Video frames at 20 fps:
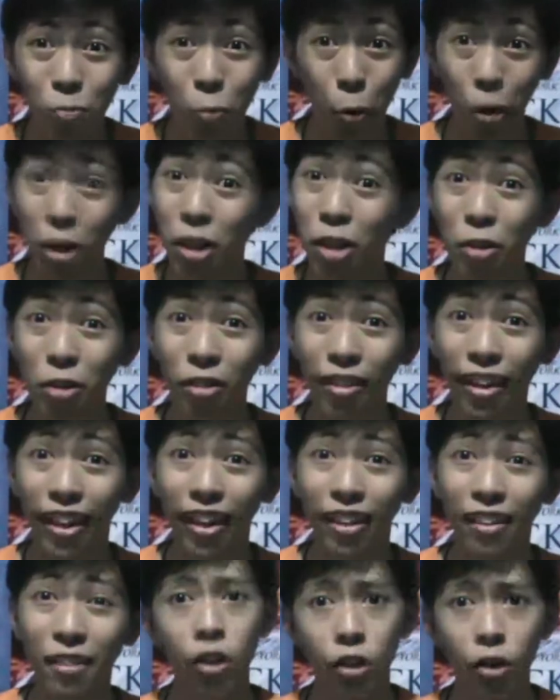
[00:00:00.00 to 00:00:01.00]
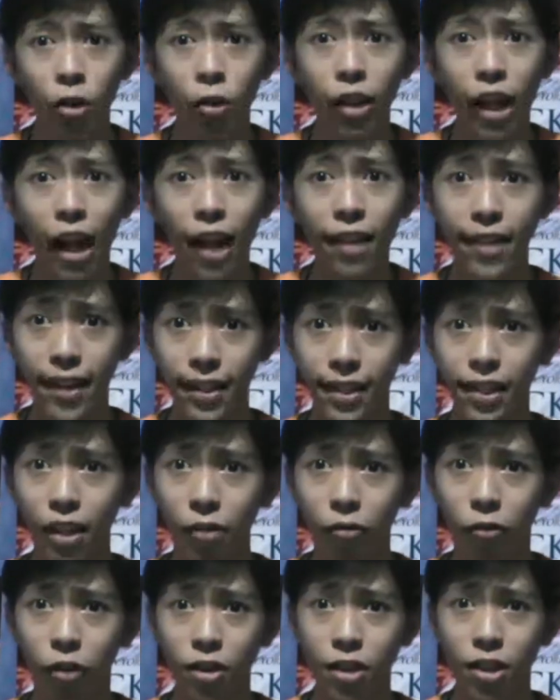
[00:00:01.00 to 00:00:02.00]
What do you think? So yeah, that's
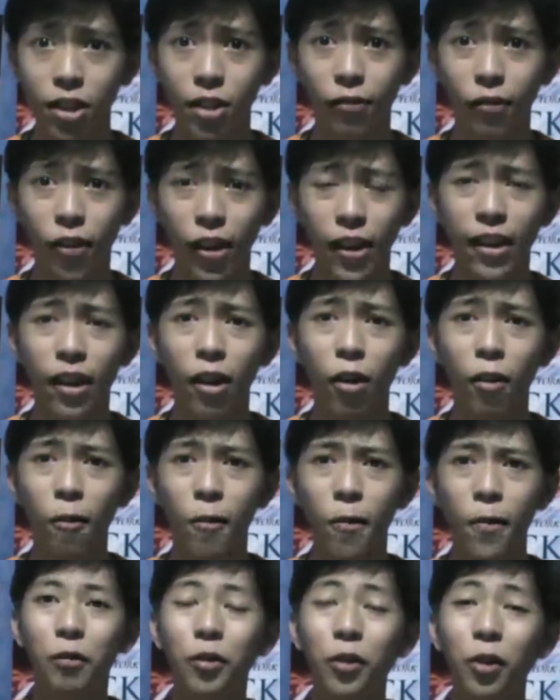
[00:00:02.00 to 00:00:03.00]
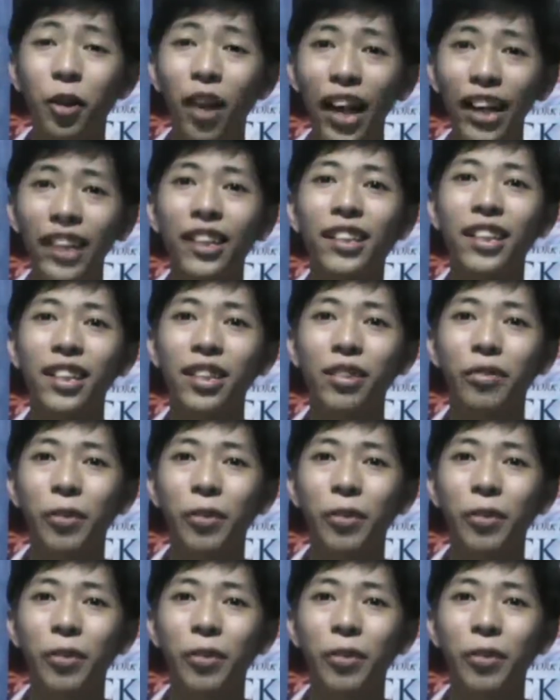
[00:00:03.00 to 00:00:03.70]
it for this video. If you like this